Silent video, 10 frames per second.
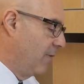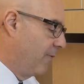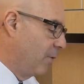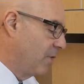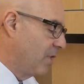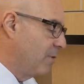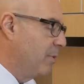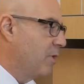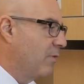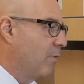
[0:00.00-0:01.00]
the force
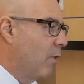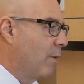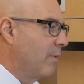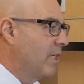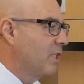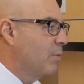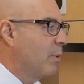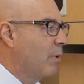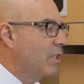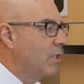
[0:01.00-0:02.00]
distribution form is
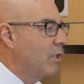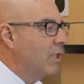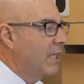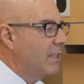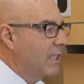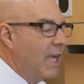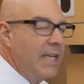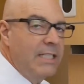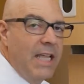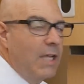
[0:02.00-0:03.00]
we want to look at the
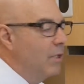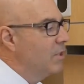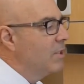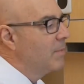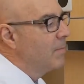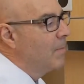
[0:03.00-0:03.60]
kite tails,